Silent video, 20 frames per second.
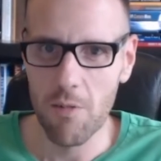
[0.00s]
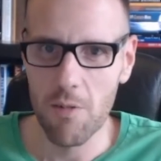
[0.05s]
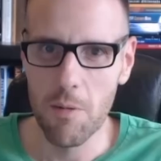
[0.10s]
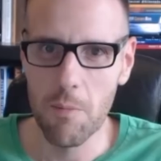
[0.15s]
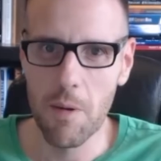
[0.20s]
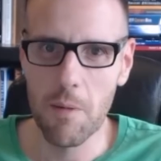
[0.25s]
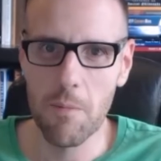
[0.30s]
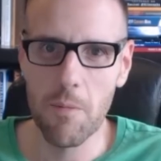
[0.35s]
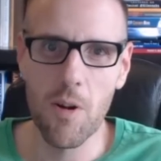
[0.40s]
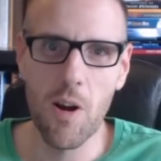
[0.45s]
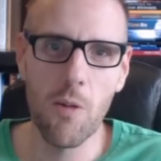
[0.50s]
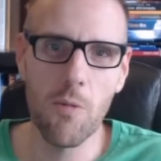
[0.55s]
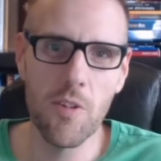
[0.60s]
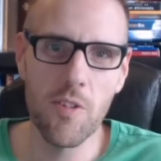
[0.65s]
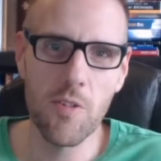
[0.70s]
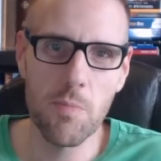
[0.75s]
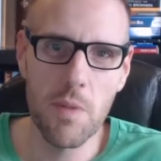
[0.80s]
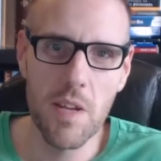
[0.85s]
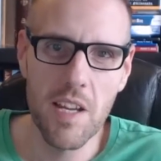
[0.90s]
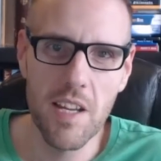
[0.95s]
I remember
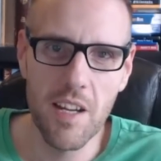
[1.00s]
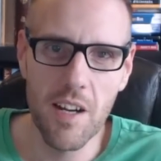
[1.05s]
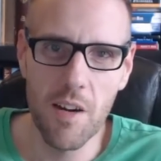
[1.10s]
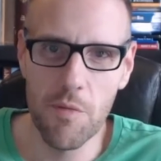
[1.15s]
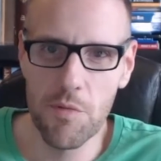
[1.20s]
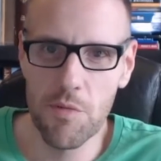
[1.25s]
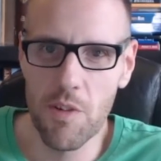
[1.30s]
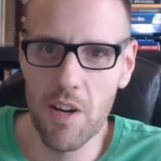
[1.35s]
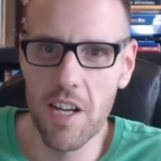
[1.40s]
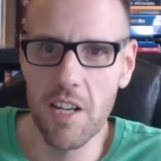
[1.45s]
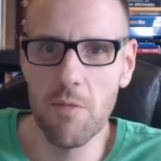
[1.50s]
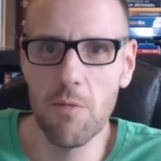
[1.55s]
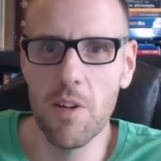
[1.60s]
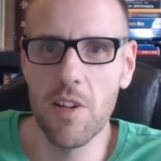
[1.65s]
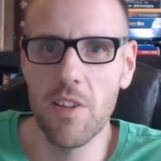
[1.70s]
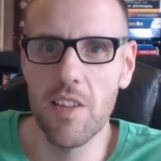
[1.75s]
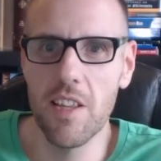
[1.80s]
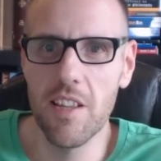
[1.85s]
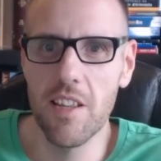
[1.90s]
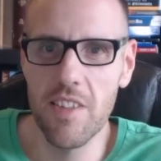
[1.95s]
always being afraid
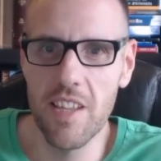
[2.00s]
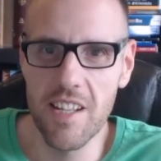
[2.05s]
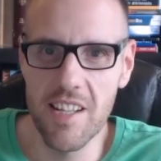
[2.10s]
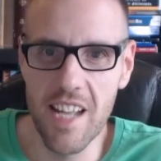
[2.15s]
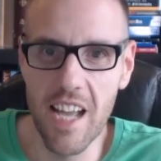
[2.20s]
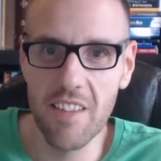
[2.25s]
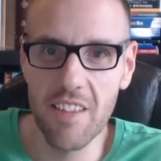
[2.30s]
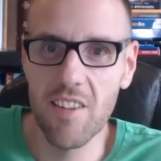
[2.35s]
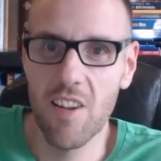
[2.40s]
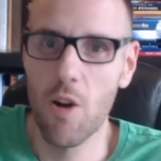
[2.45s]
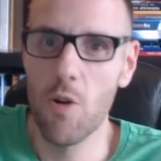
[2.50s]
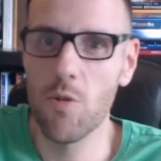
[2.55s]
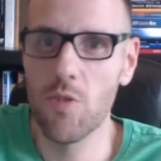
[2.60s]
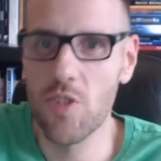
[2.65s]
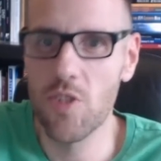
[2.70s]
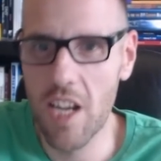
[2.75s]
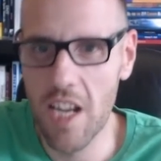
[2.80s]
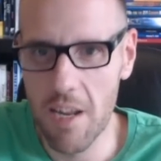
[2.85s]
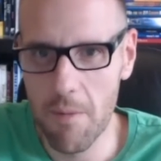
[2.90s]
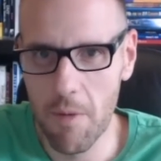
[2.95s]
when the death
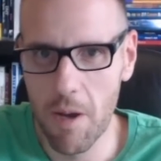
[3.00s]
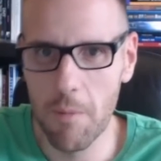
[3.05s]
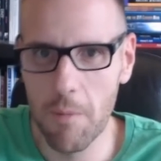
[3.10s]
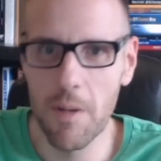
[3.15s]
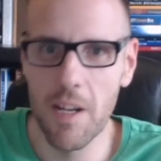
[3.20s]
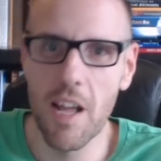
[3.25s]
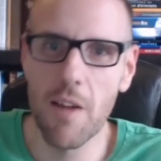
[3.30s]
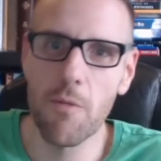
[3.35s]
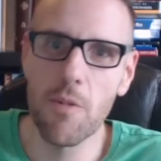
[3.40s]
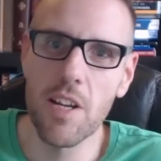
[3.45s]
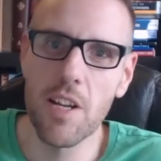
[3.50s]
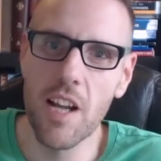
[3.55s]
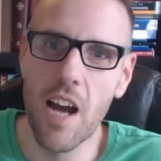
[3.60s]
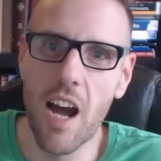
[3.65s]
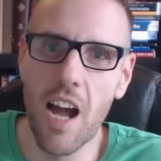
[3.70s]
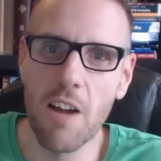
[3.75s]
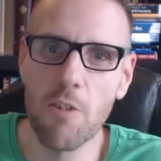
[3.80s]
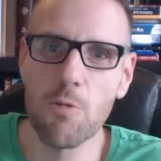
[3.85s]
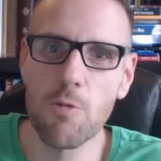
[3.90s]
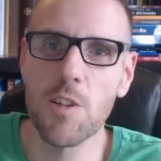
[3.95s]
coach came up, and every
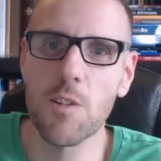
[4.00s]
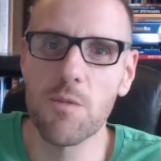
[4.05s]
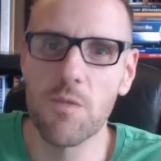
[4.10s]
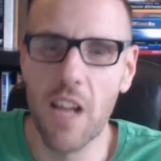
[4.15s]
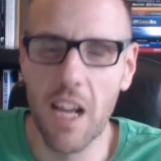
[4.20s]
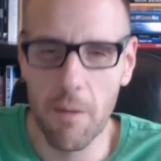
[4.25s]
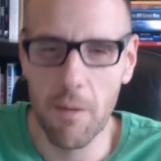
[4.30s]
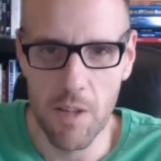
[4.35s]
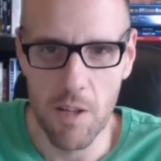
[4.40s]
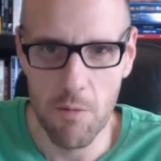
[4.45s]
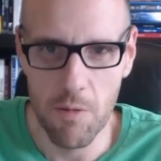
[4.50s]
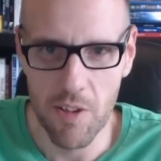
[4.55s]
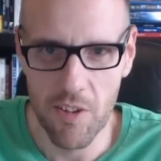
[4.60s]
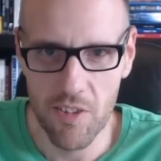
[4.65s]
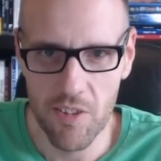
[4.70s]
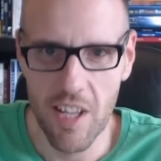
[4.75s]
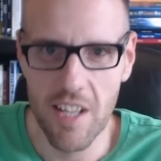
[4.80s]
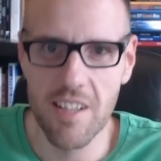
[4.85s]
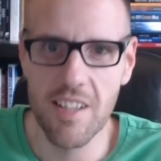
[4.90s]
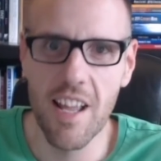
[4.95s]
Irish family
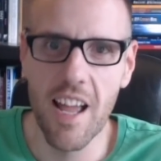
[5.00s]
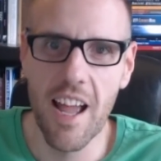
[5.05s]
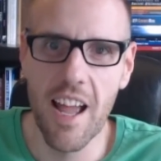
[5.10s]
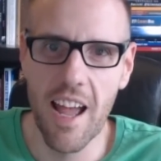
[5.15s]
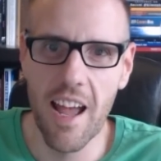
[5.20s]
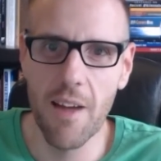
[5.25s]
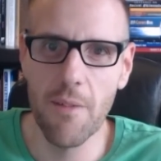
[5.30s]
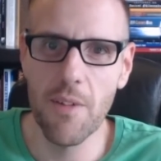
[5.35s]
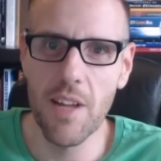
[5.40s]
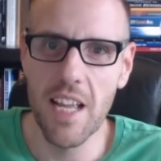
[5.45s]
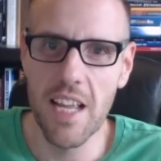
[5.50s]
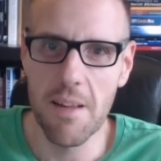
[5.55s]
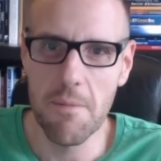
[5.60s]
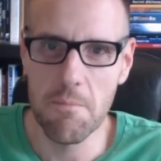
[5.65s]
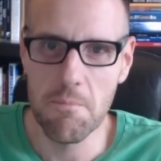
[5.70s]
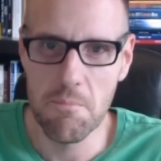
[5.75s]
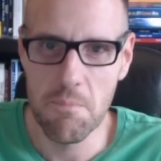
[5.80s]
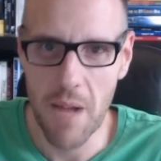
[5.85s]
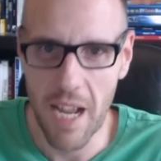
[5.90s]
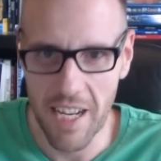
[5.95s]
was said to have
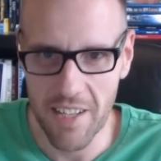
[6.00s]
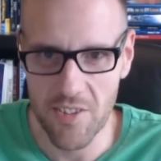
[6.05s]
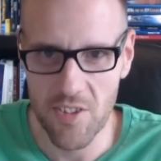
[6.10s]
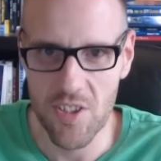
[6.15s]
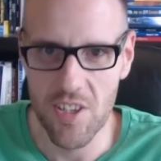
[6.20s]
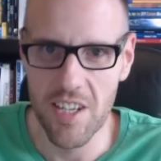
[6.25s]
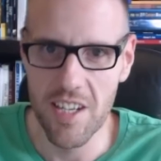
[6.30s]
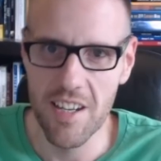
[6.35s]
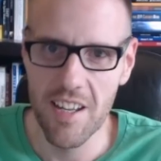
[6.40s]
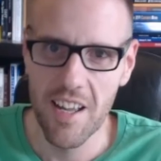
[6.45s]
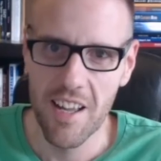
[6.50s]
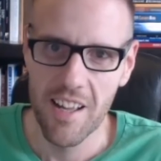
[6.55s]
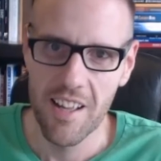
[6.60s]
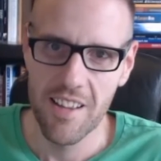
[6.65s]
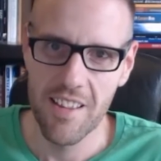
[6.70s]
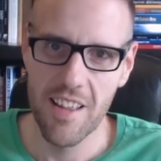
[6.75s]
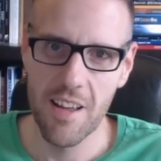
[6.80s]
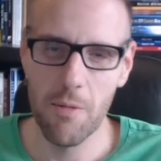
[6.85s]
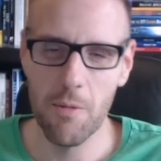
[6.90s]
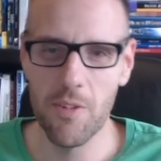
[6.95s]
a Banshee
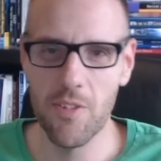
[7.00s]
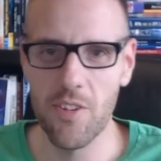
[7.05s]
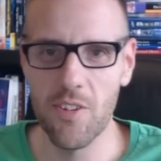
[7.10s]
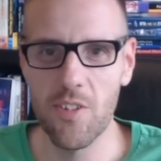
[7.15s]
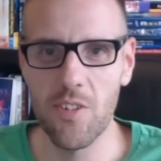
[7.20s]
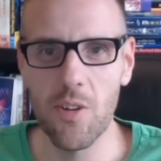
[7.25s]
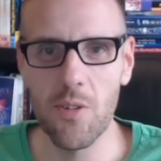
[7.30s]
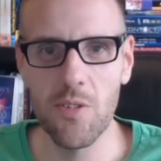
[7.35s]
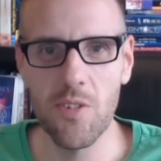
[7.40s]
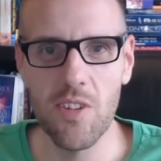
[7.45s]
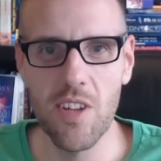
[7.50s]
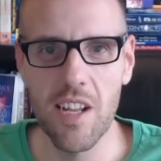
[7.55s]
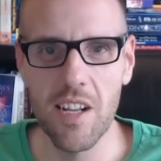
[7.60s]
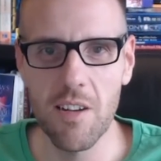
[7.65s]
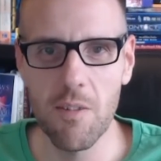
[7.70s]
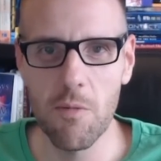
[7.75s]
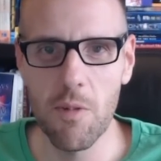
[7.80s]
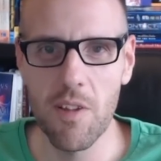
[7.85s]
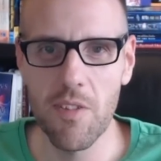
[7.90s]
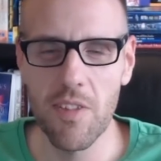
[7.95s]
that was
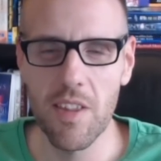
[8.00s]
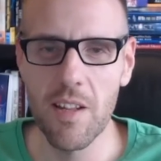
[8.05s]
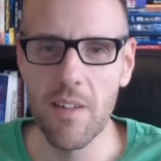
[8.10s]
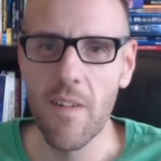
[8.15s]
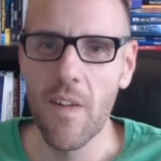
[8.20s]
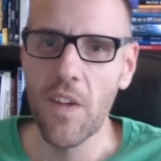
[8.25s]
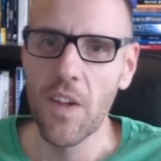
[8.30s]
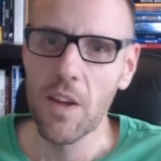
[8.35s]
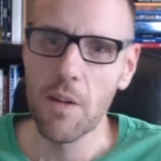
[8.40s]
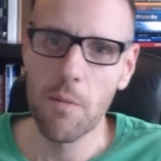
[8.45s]
associated with it.